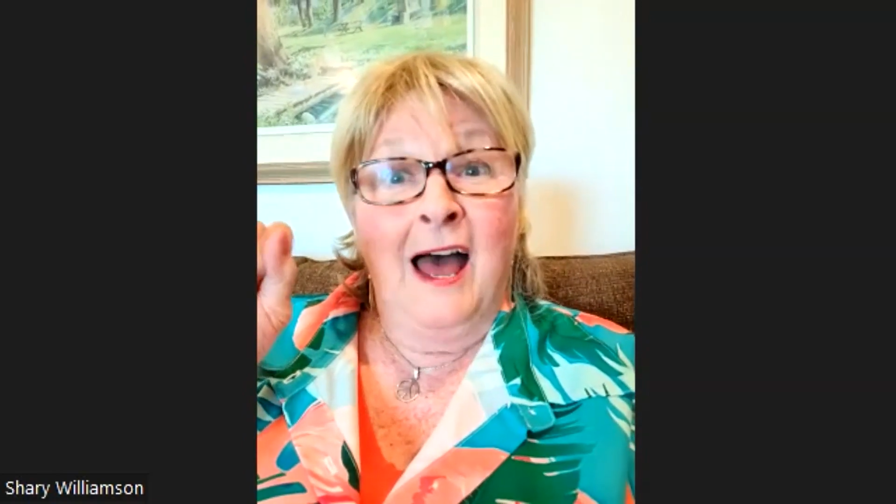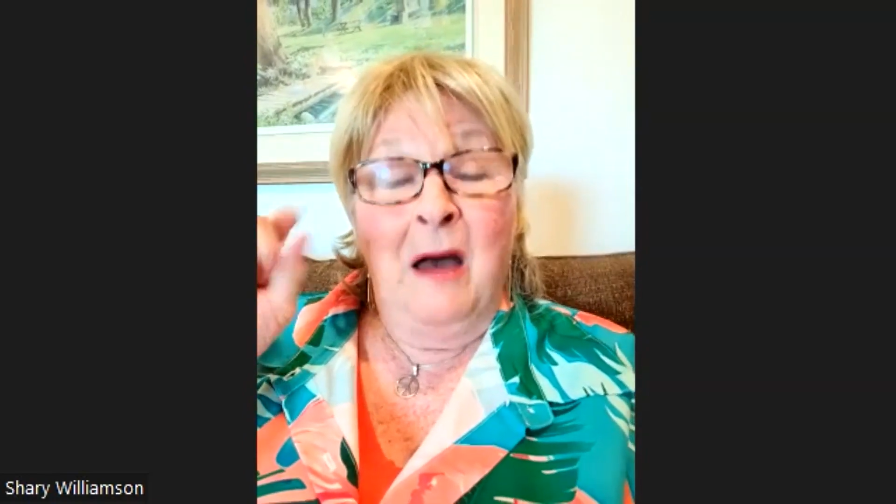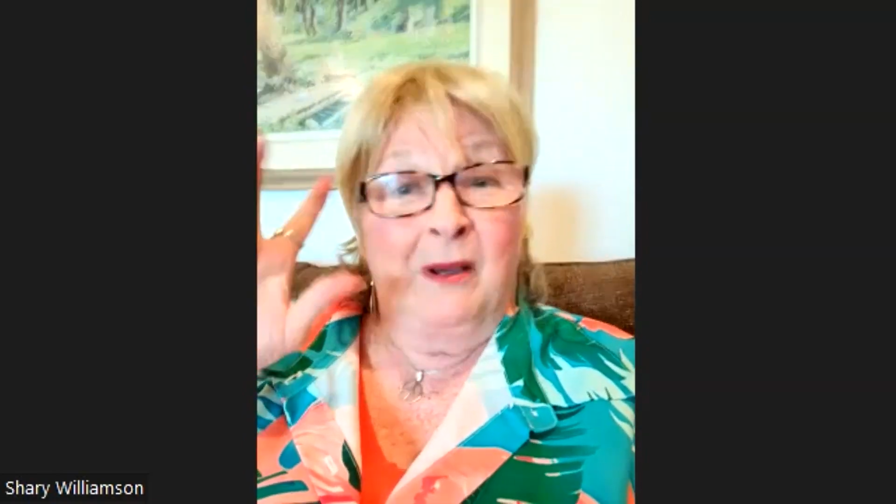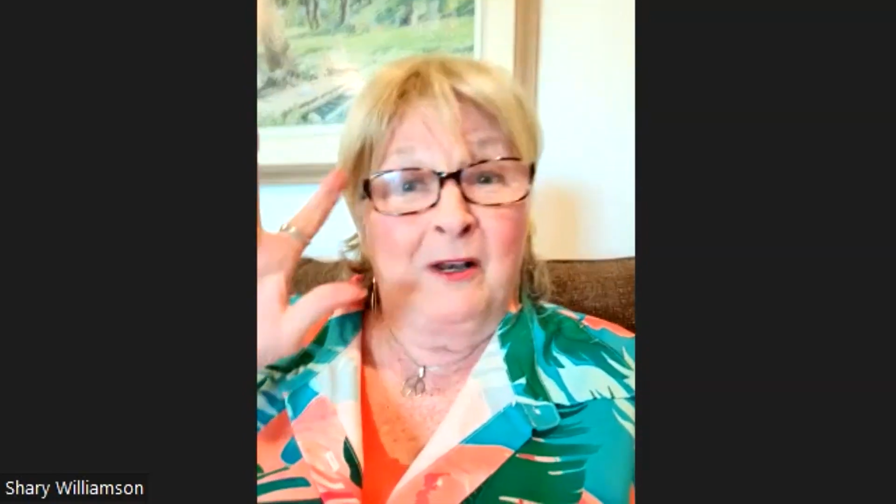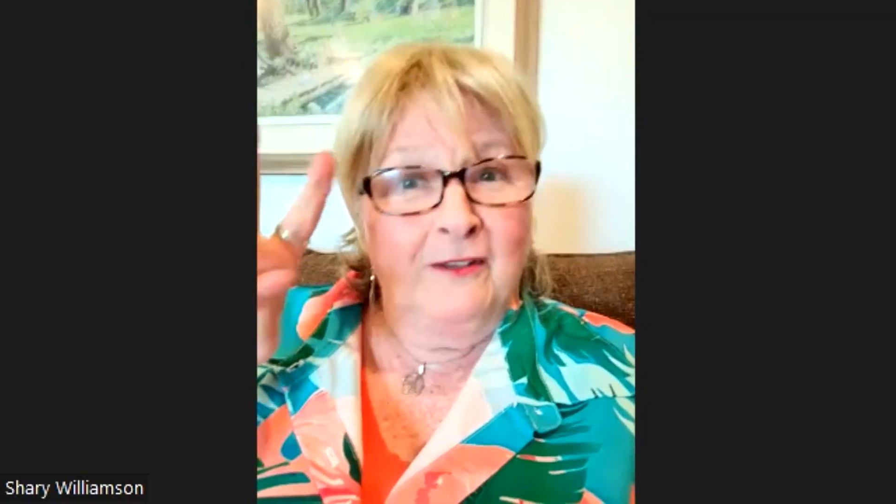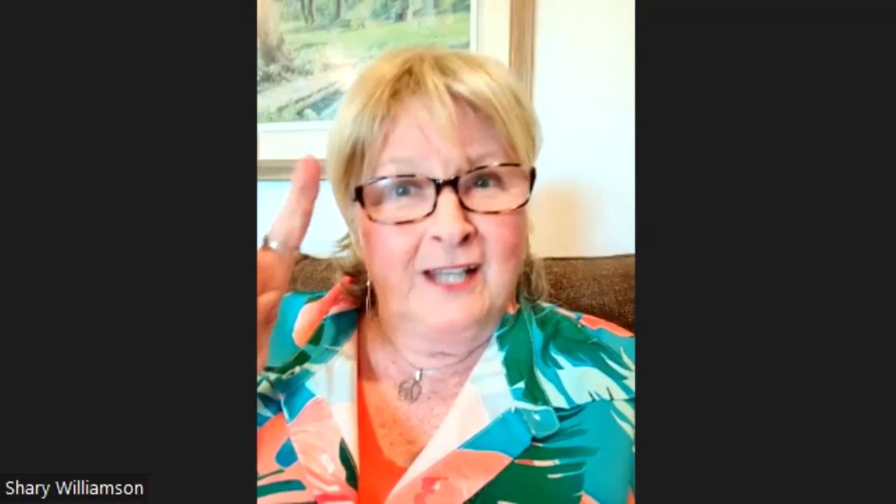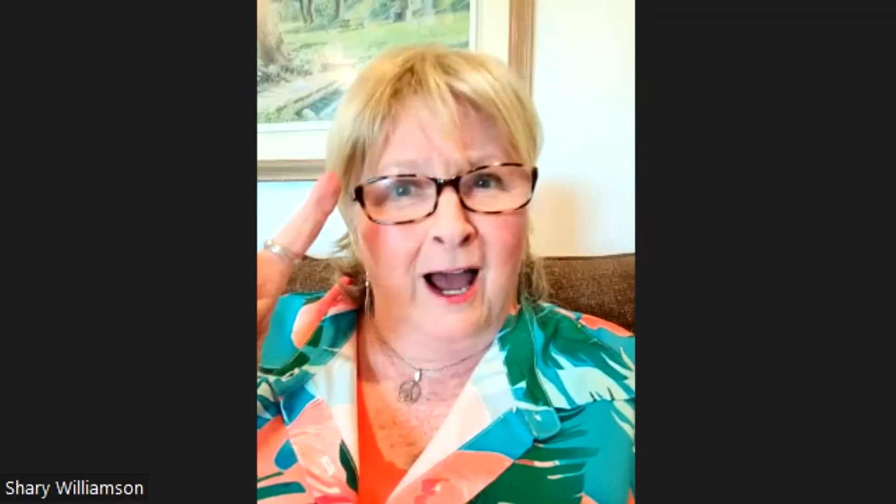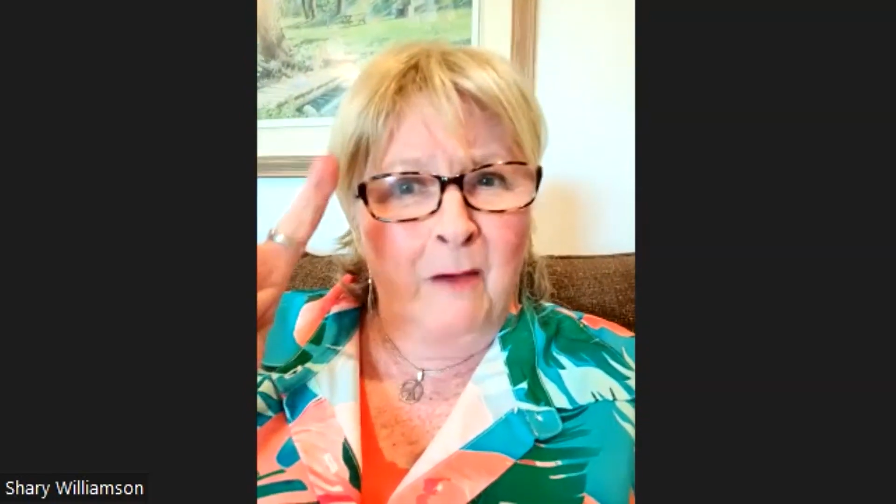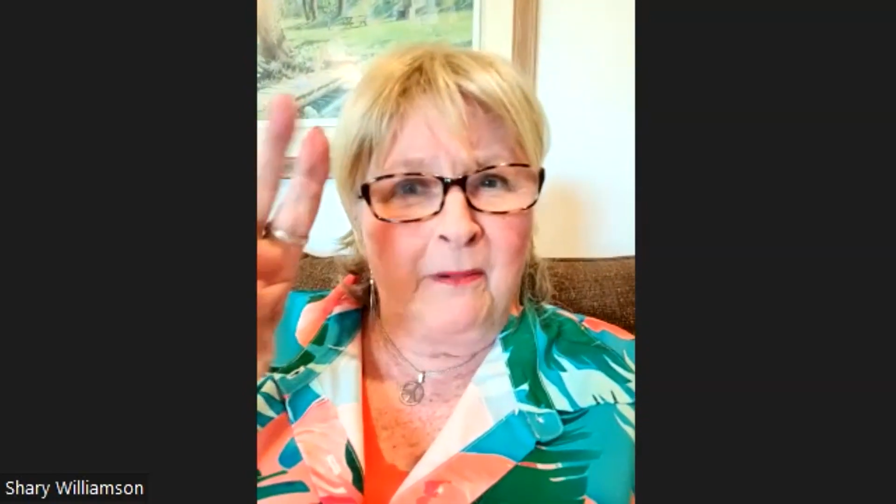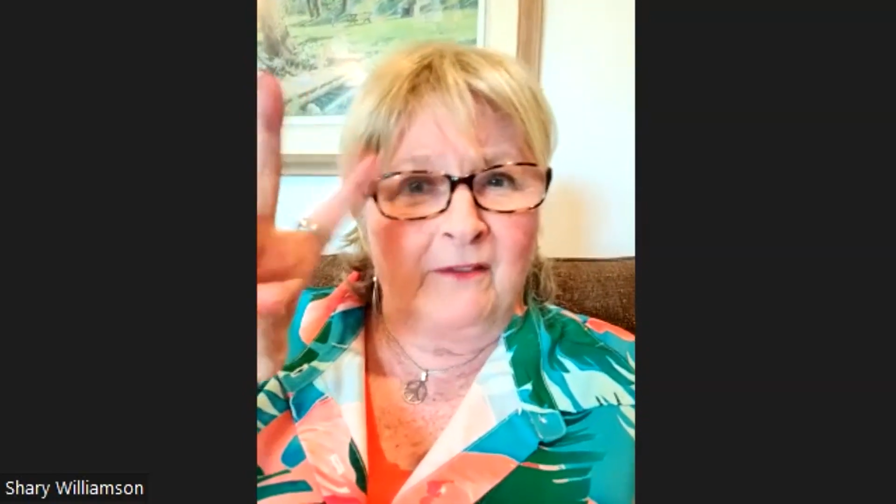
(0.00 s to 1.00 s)
But on
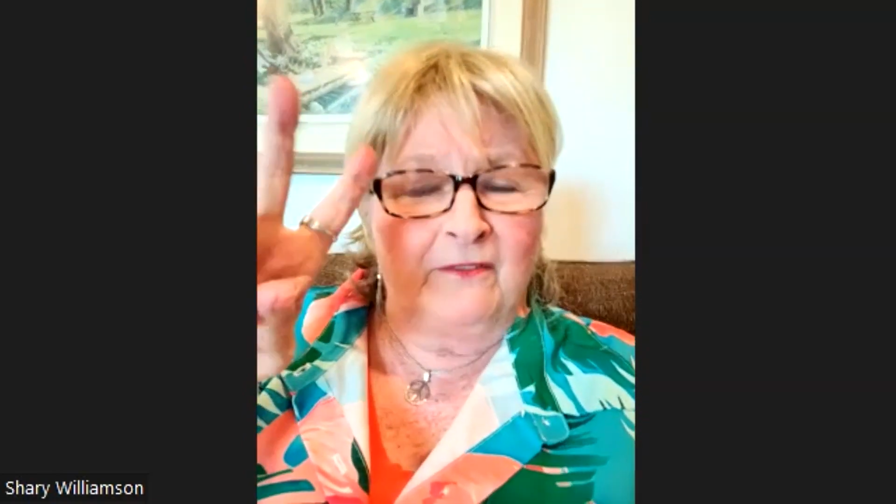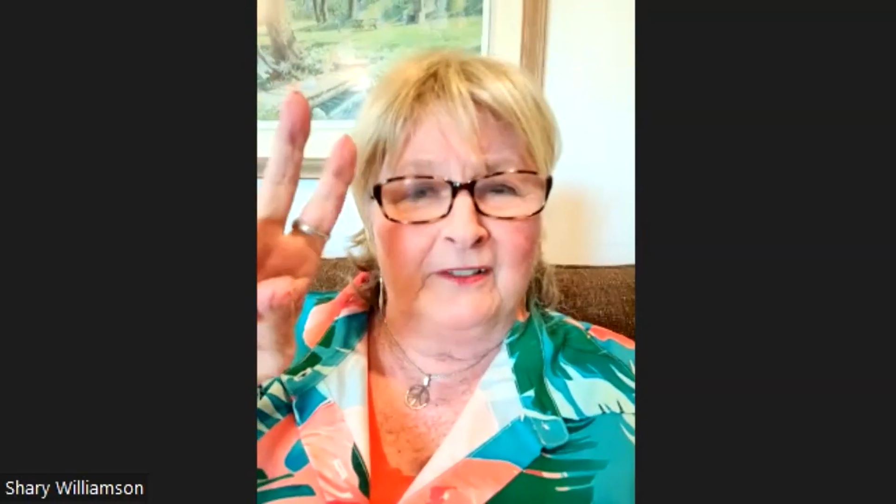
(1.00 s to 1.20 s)
top of